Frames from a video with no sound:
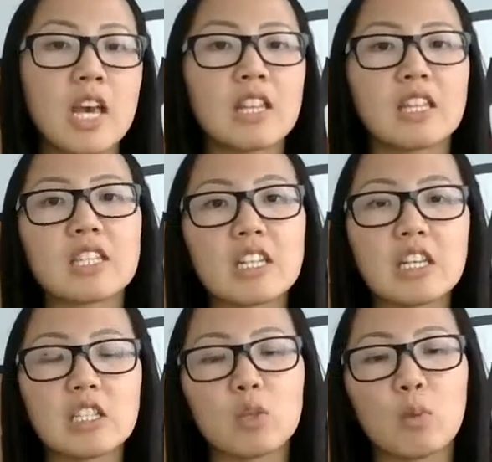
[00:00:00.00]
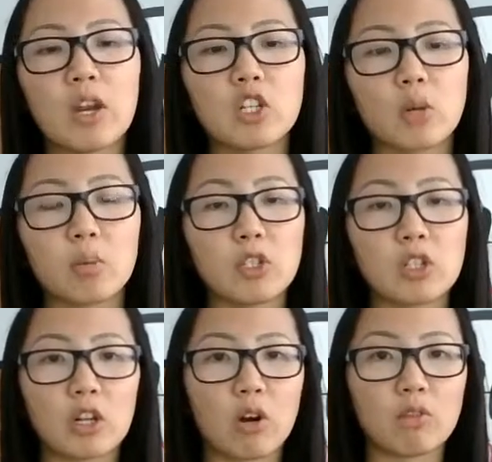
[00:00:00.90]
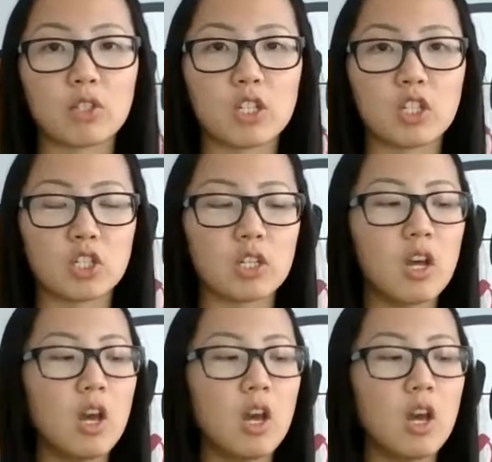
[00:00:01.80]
that's an easy way to jump into that conversation.